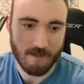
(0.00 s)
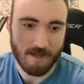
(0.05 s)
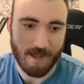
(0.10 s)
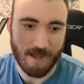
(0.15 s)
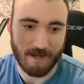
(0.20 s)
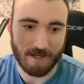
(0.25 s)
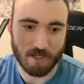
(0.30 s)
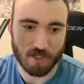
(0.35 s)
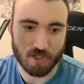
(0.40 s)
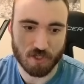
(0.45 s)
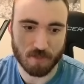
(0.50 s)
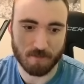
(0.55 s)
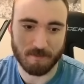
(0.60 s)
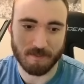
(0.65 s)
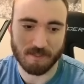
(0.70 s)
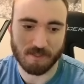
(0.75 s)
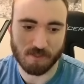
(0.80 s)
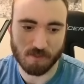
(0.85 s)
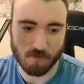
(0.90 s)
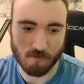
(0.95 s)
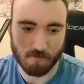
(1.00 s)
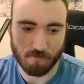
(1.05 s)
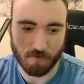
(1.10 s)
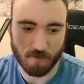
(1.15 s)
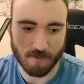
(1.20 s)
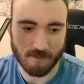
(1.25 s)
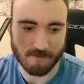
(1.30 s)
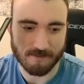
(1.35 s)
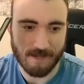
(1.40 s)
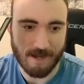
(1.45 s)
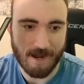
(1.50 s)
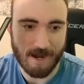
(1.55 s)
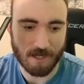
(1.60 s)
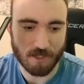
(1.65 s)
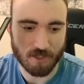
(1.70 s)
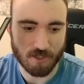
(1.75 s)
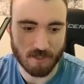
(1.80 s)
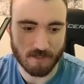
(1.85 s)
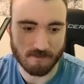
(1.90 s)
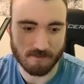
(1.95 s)
Engen should be sued for his
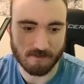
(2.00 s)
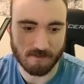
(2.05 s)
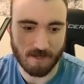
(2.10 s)
actions.